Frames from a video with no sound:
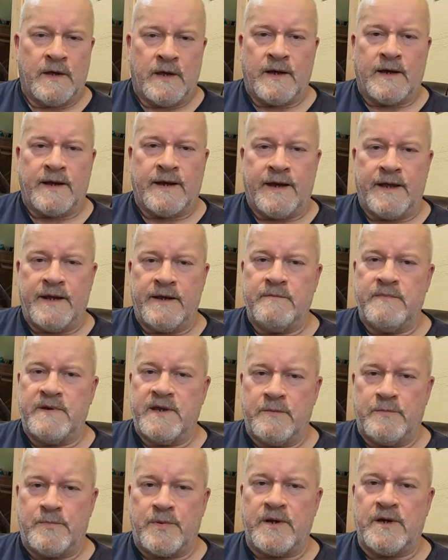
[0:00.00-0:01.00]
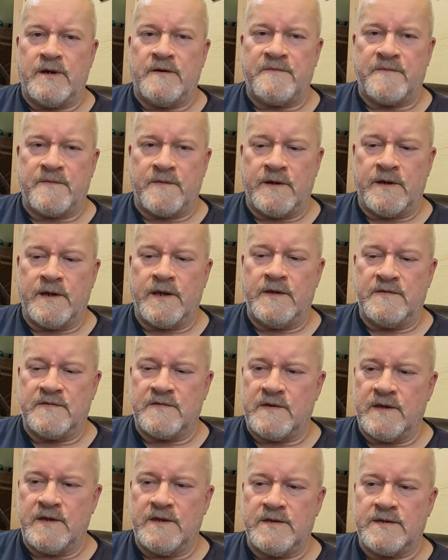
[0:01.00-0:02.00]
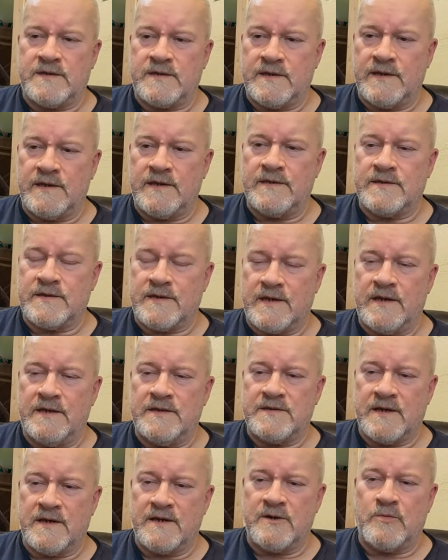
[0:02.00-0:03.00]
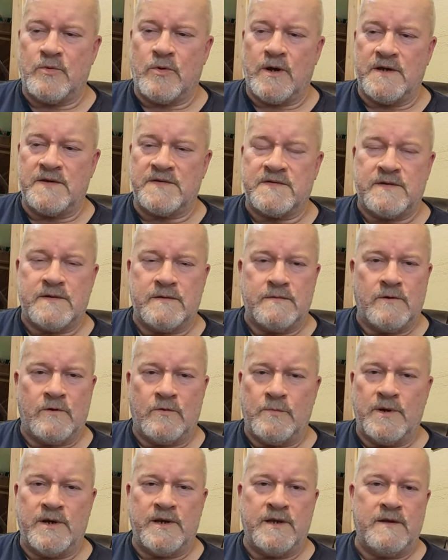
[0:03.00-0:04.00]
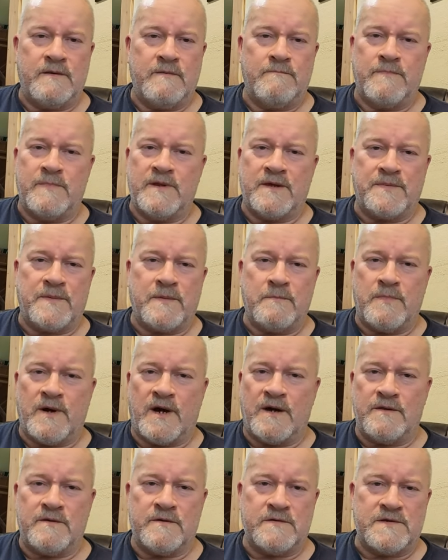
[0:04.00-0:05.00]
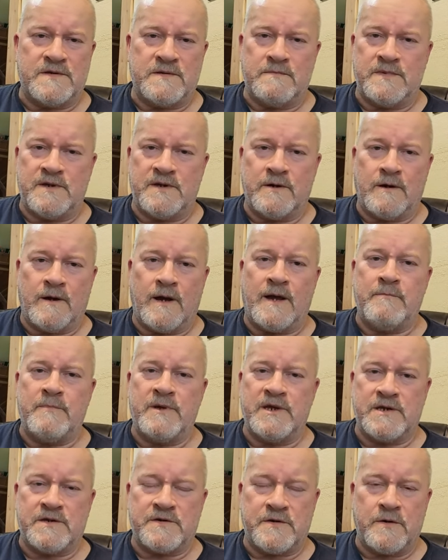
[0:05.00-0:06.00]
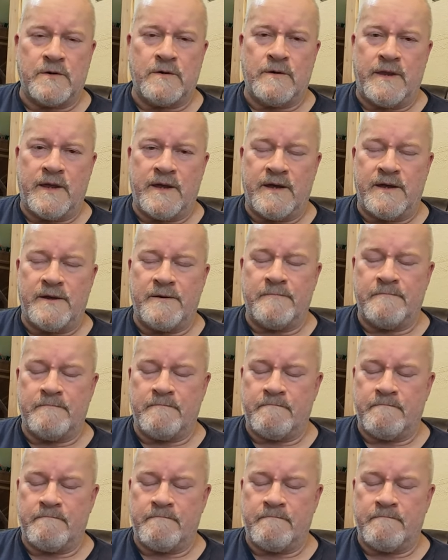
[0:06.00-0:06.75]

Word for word: I got him deep enough, and he's he's he's he's gonna rest. Nobody, nothing bothers him here. I make sure of that.